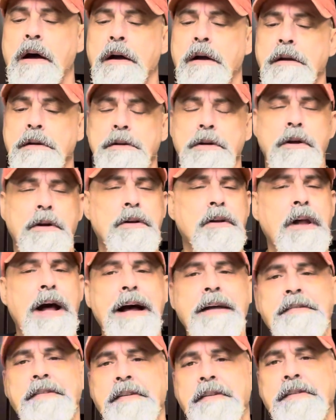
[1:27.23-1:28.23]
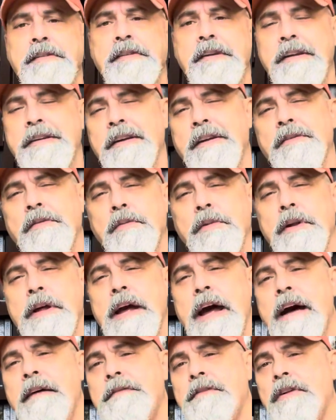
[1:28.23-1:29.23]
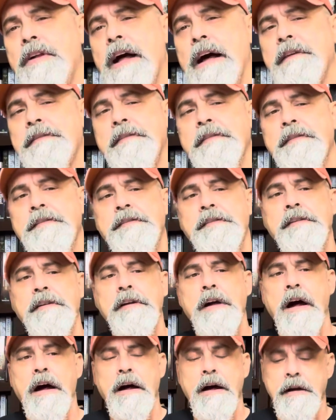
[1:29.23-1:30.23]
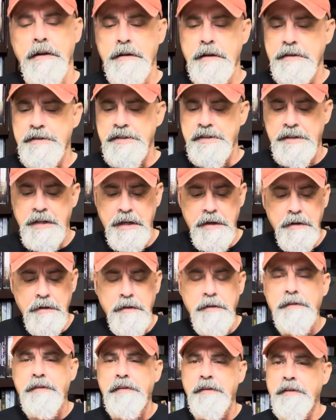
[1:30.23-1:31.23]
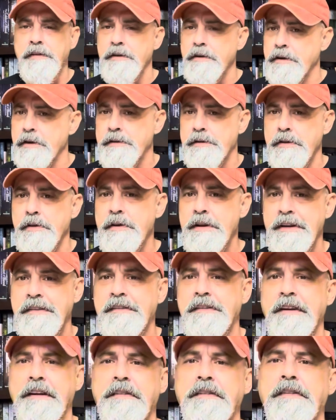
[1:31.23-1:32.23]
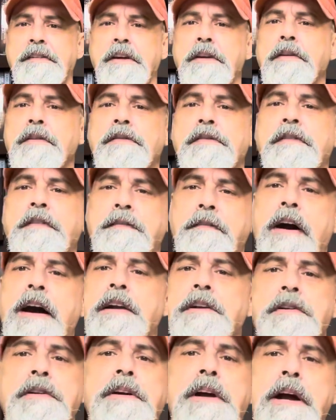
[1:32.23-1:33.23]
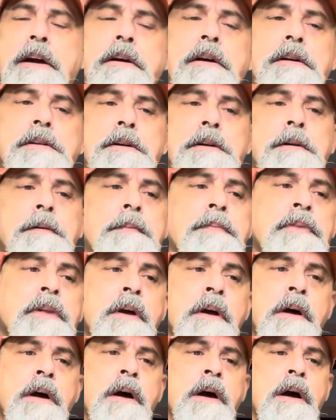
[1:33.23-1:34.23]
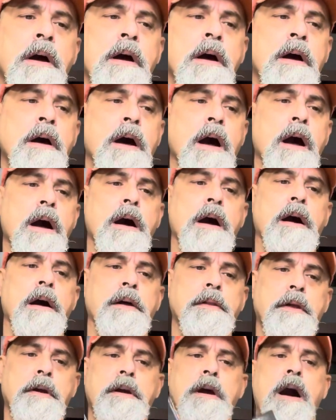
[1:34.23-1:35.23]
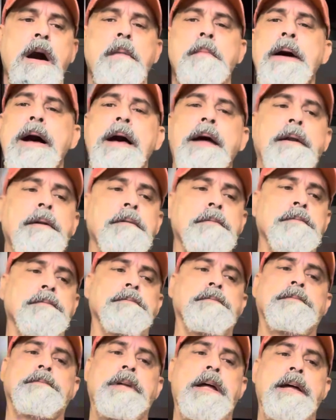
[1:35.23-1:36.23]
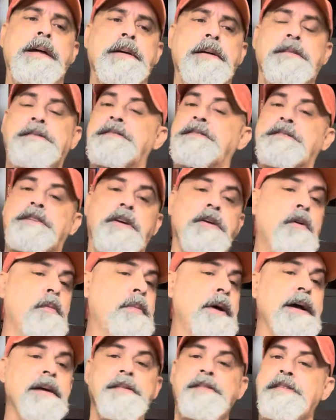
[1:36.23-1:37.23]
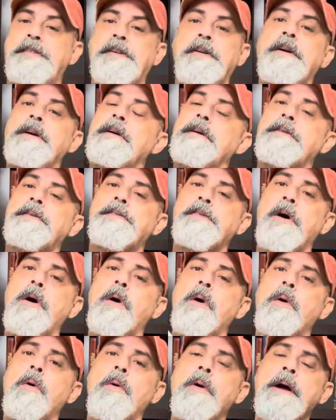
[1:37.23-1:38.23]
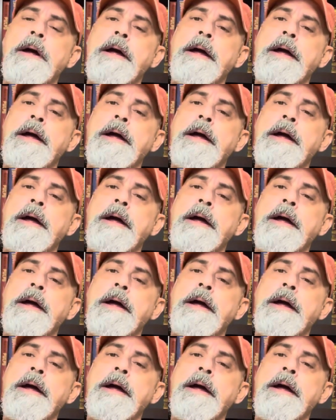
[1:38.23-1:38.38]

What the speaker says: Your classes, it doesn't really have classes. Your skills, your 2d6 skills define your character. The combat is skill-based. So